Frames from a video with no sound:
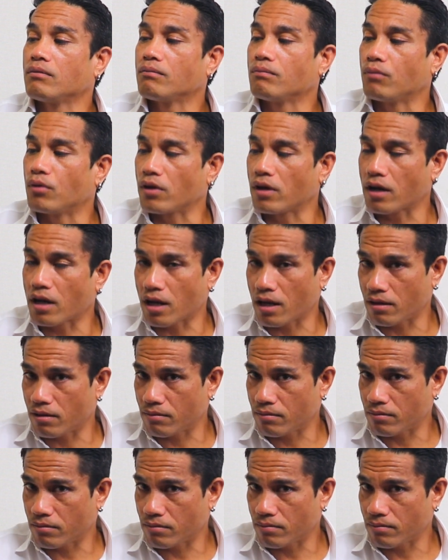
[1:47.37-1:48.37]
put it out.
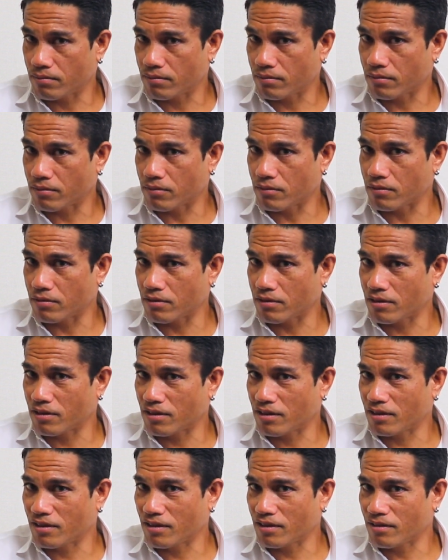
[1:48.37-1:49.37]
Alright.
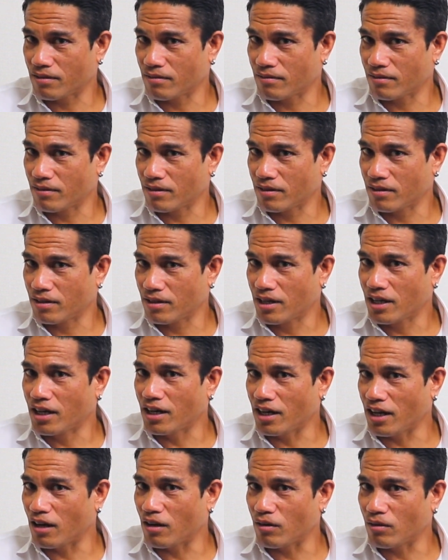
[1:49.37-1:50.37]

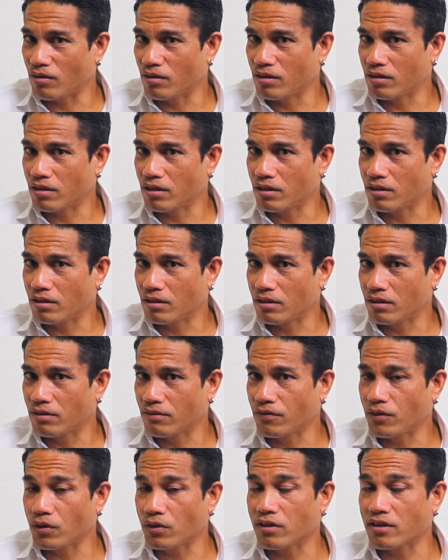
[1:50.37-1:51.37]
Now,
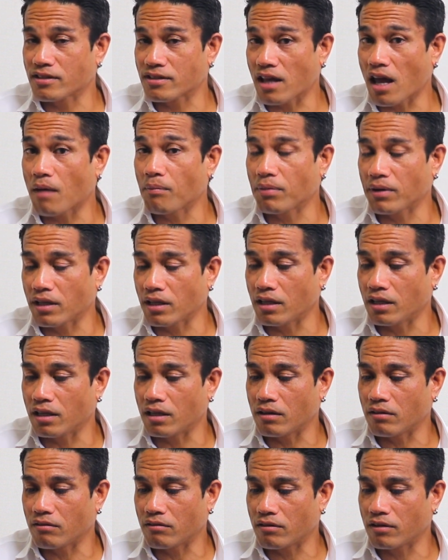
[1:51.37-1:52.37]
few things happening
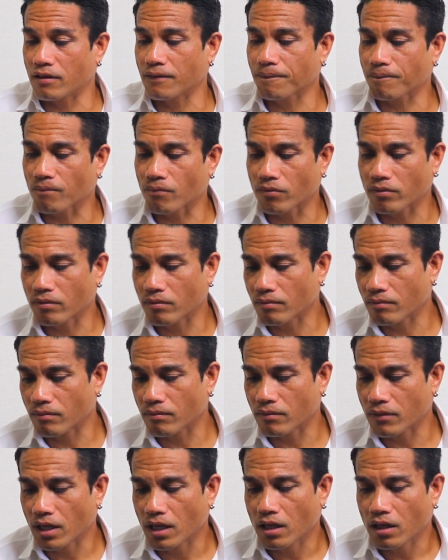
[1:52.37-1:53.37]
here, alright?
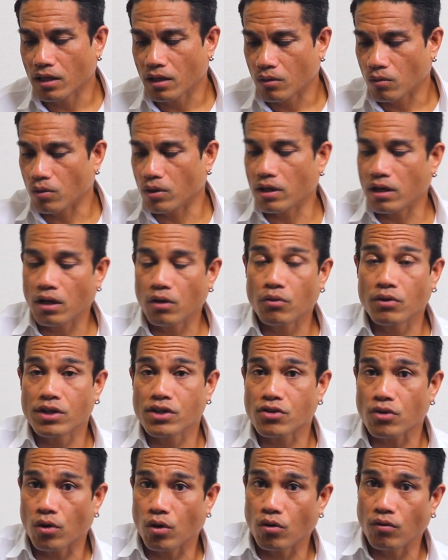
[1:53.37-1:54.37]
When I
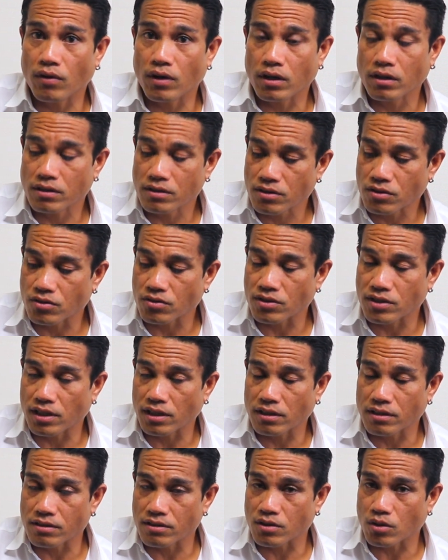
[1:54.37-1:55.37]
reach over to
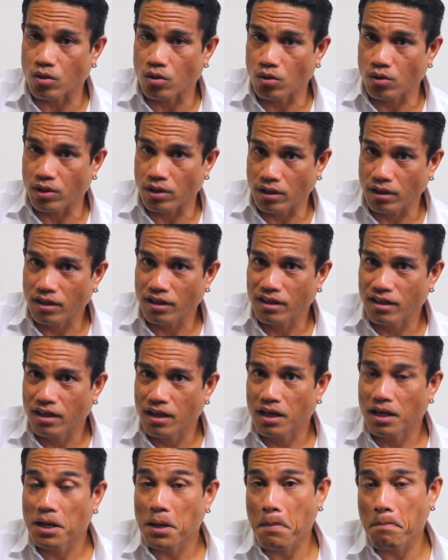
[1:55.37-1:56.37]
take this coin,
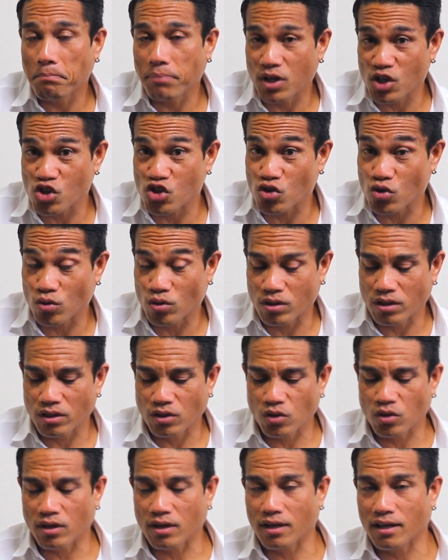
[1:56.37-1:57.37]
be sure
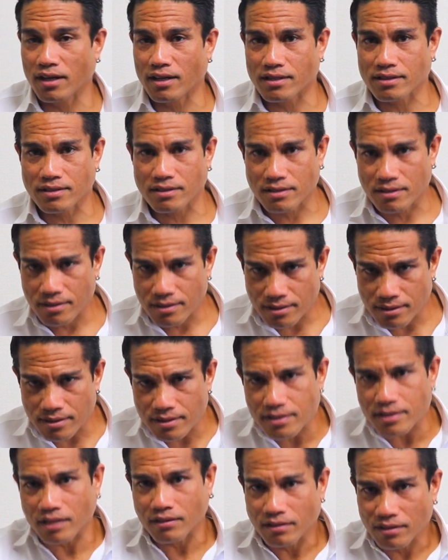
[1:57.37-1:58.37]
your legs
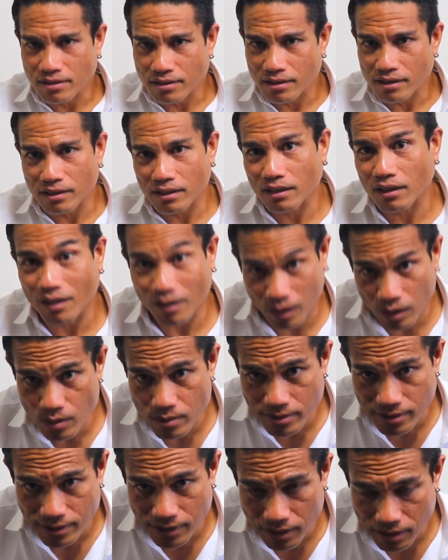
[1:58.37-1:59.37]

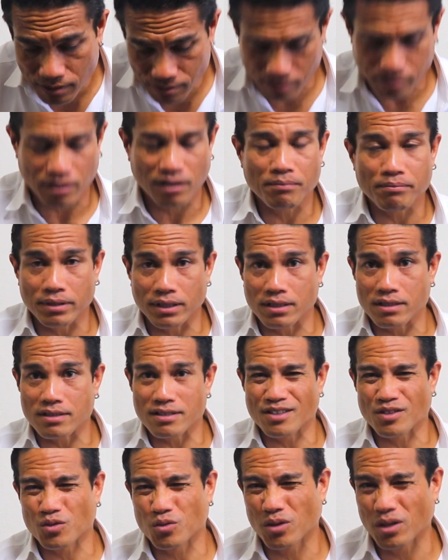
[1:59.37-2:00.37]
close now, alright?
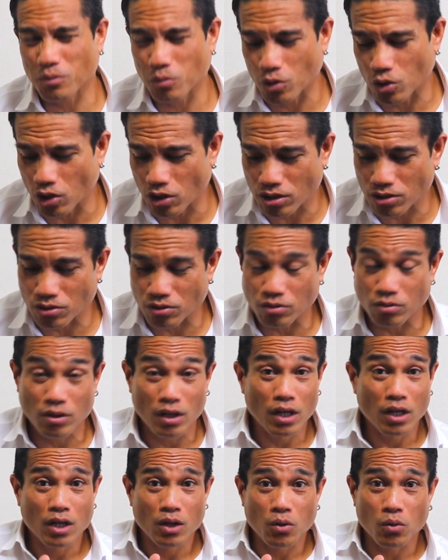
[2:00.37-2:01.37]
Because what we're gonna do,
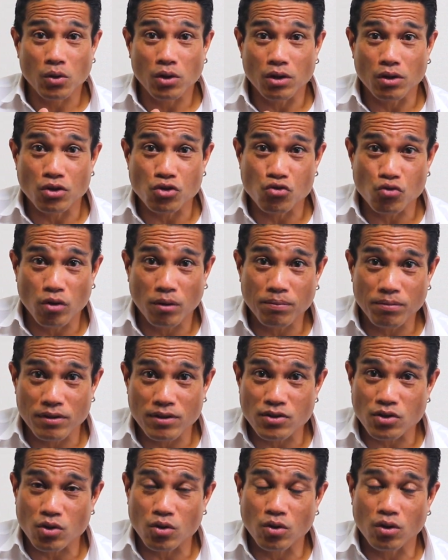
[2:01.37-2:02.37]
we're gonna drop
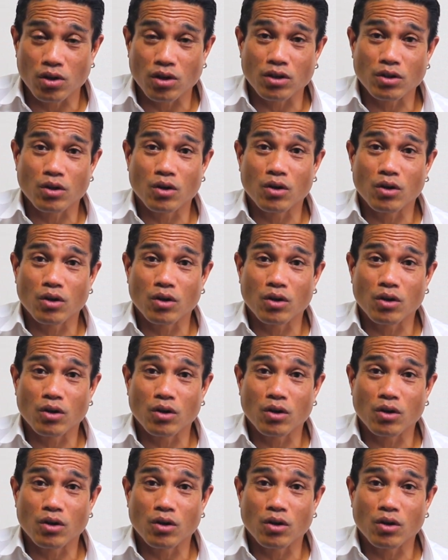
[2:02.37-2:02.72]
this coin